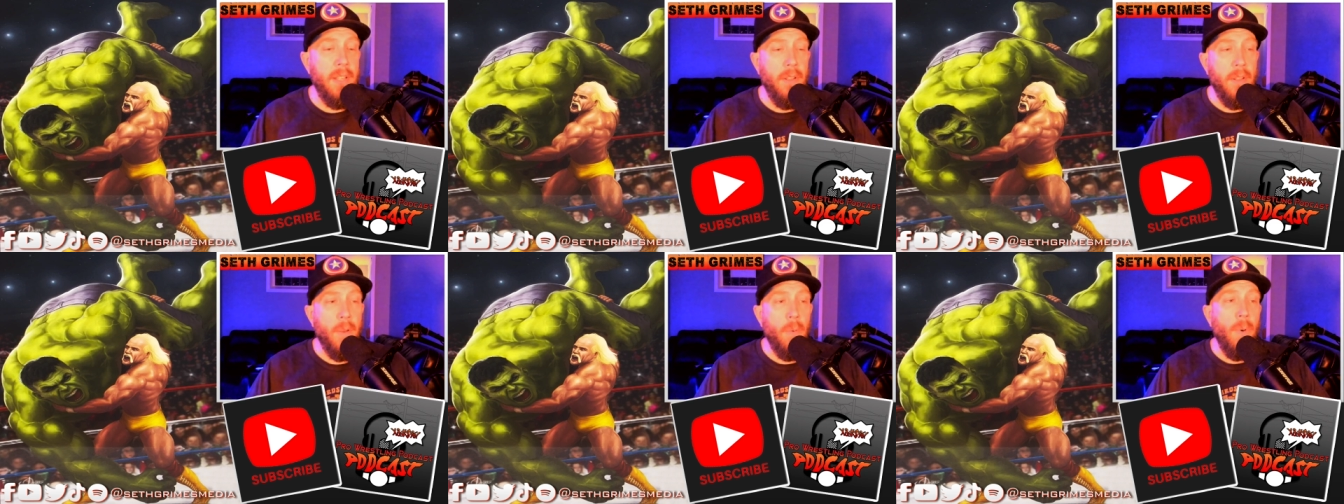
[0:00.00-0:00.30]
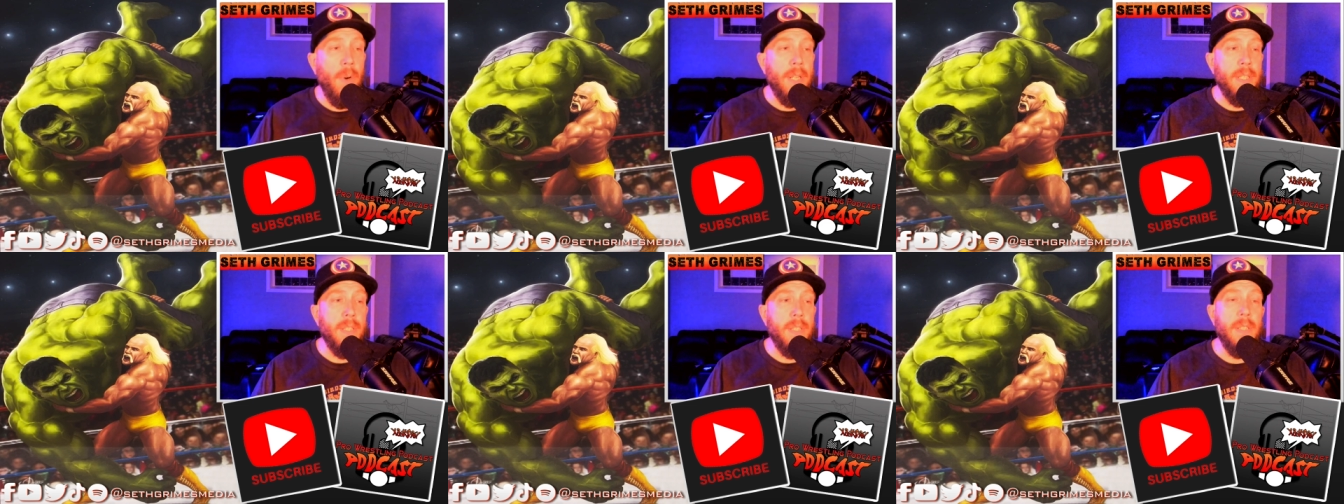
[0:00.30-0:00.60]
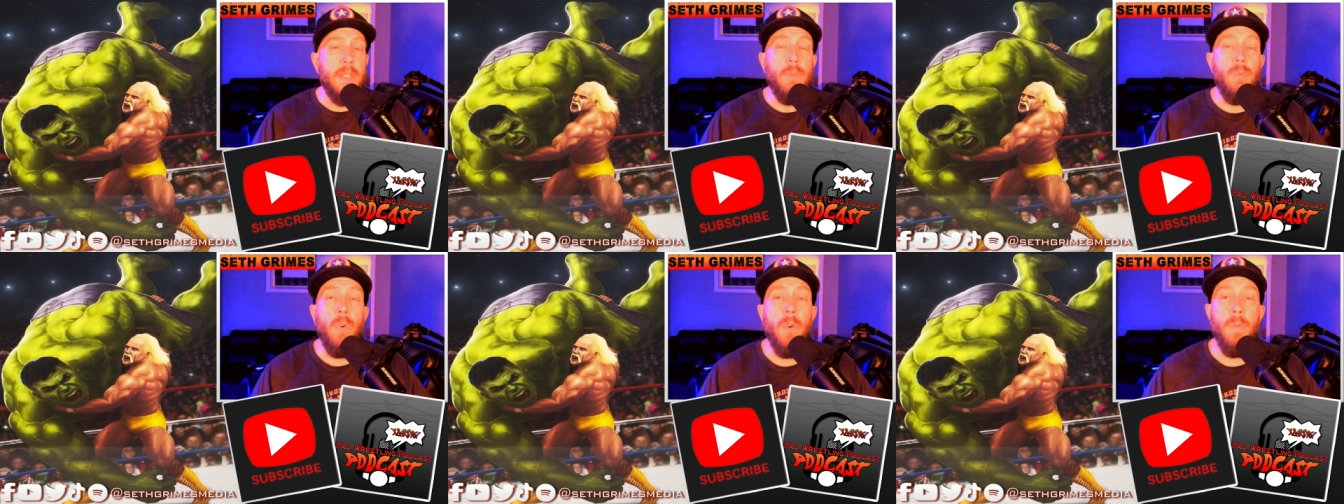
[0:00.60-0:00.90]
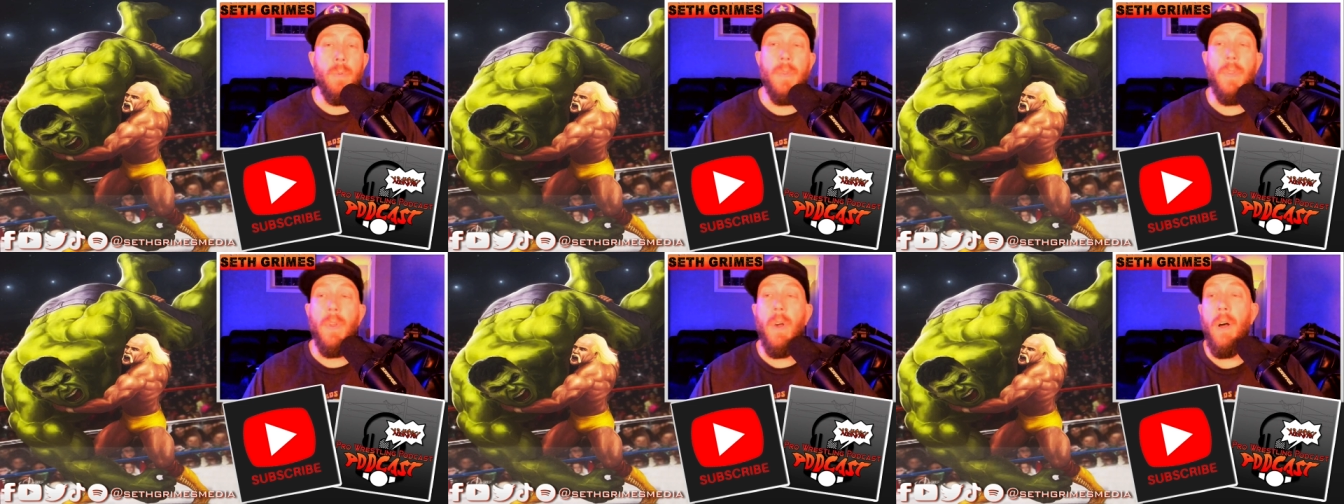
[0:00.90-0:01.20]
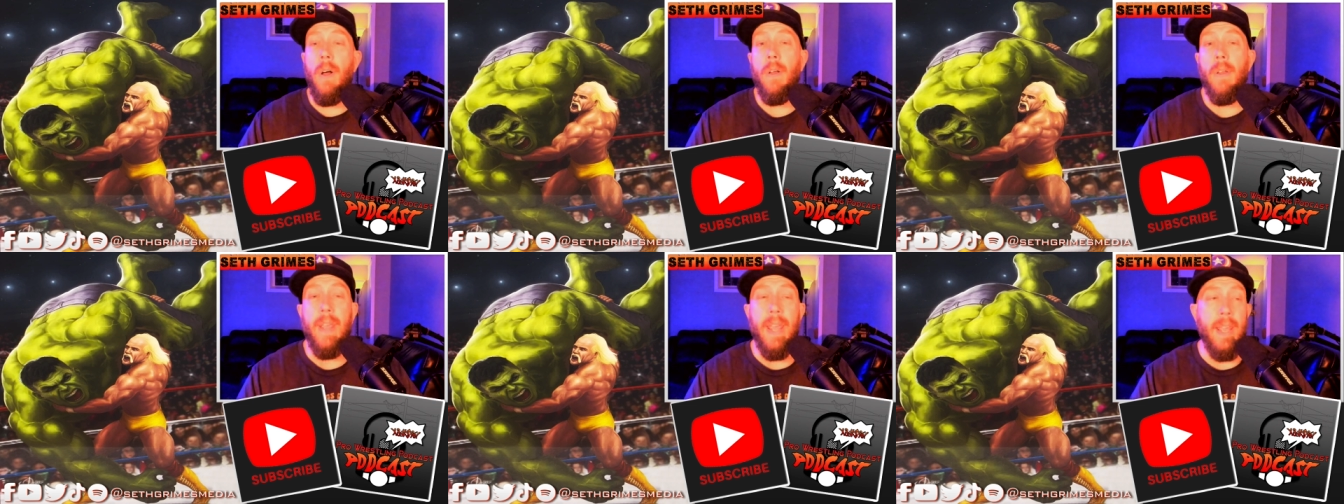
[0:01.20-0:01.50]
you could watch this one with
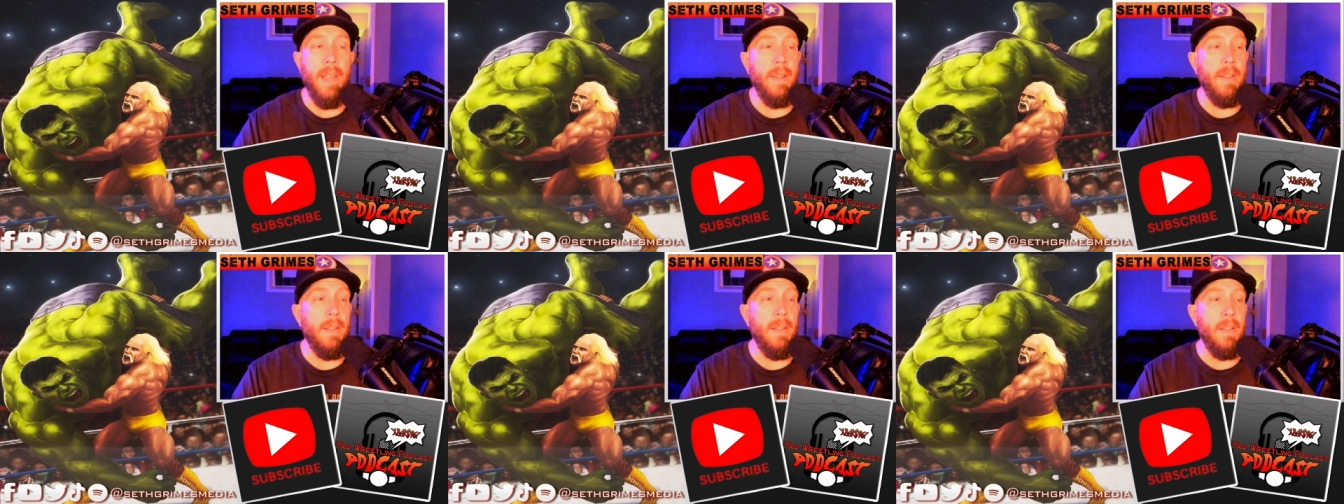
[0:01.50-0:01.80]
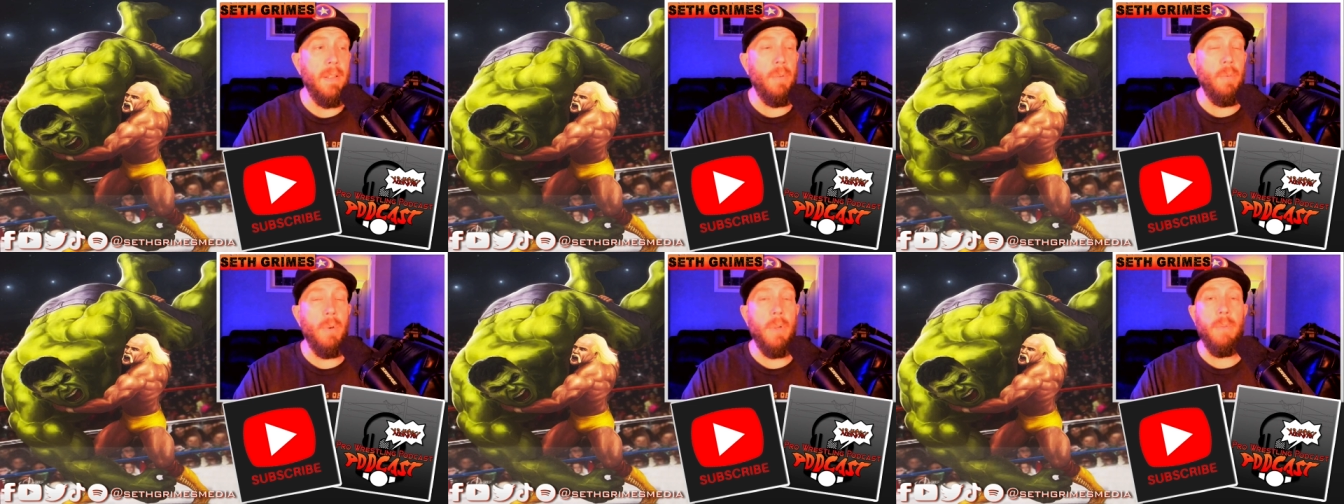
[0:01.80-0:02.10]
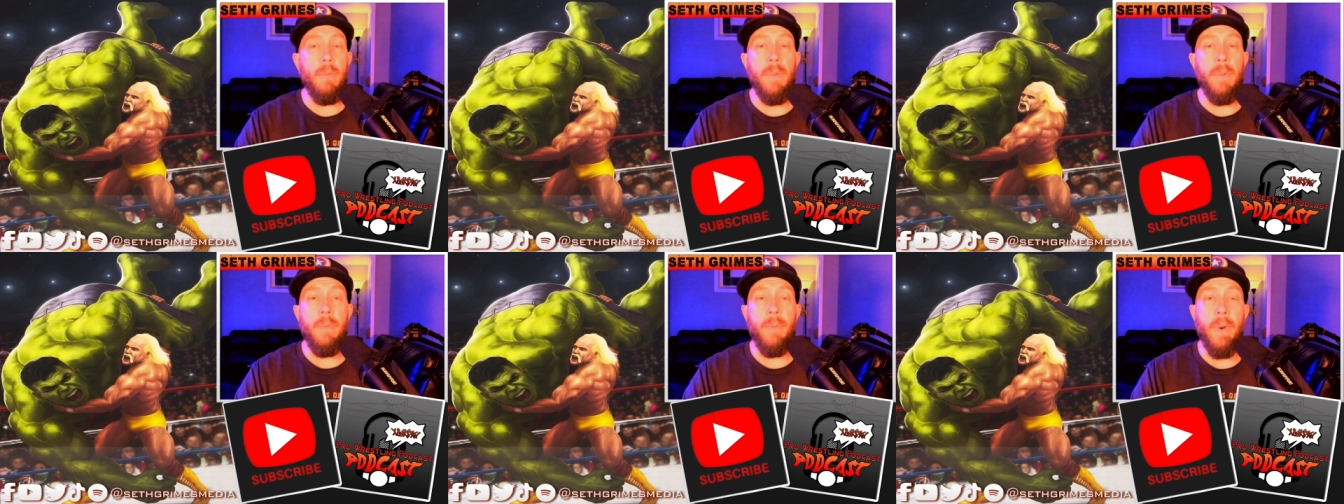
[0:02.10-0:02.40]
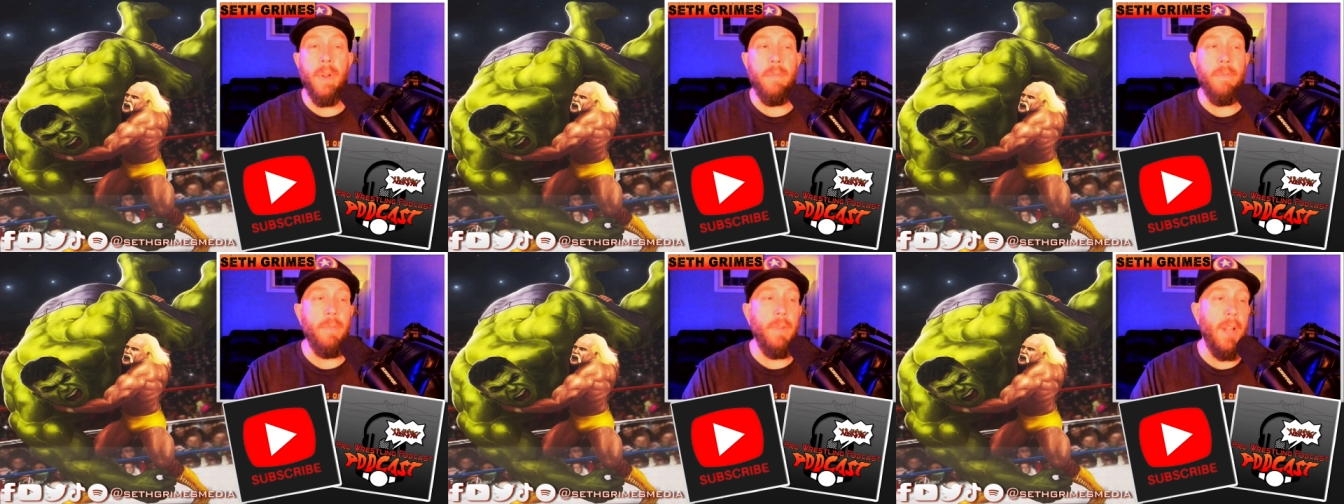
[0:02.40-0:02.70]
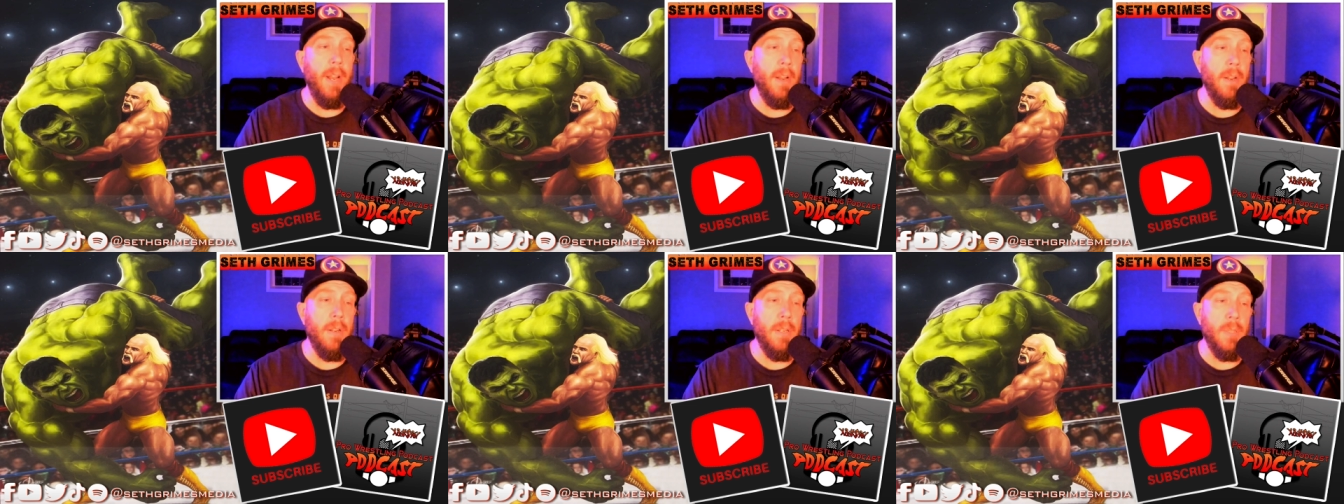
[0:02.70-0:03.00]
Hulk and then the one with Ric
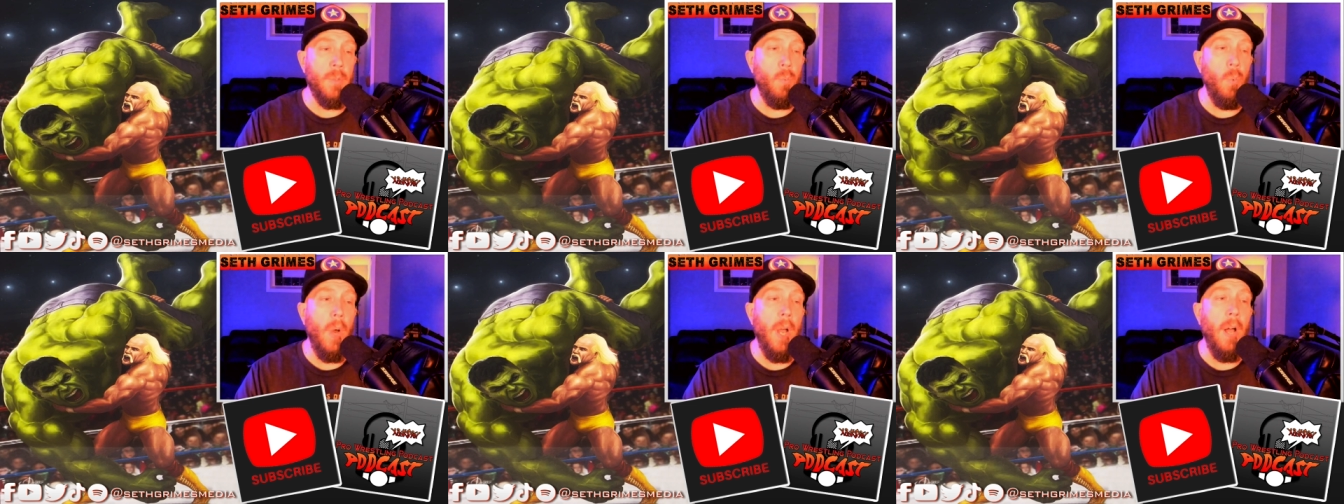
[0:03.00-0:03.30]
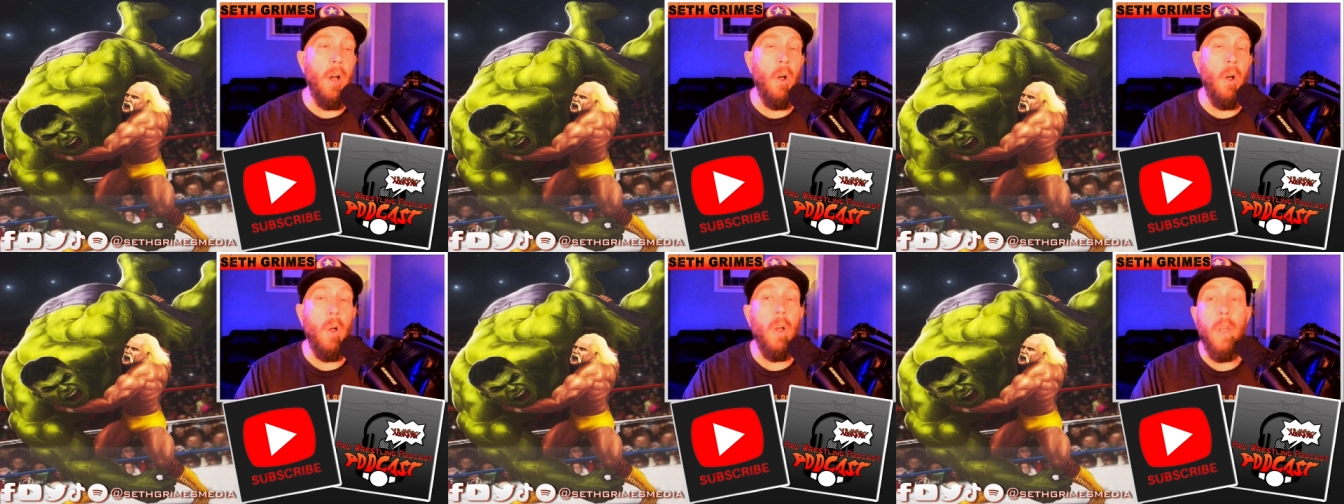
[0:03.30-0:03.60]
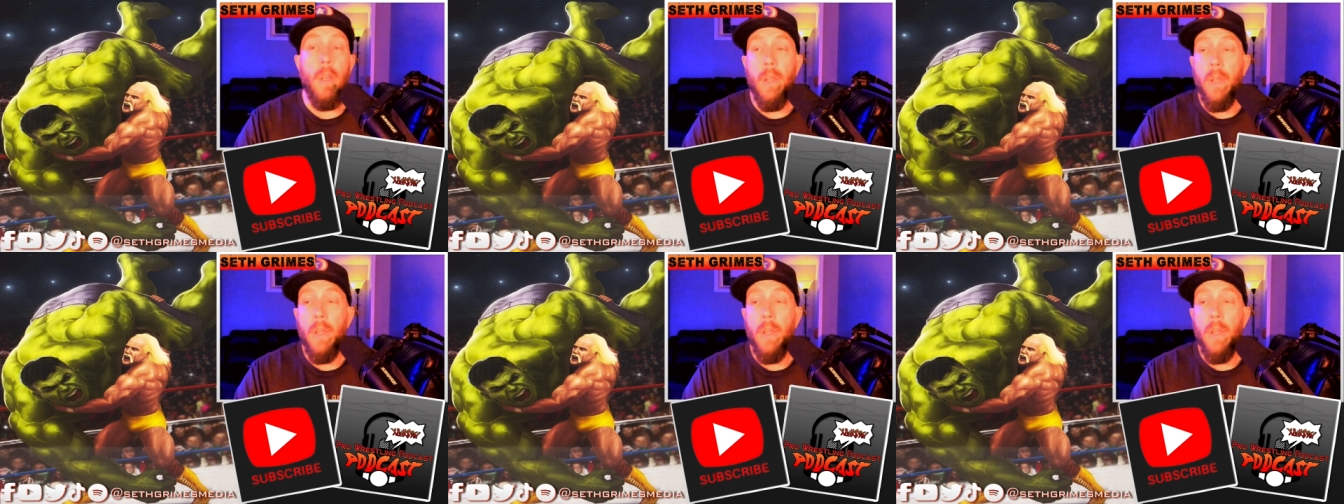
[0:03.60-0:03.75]
Flair as well.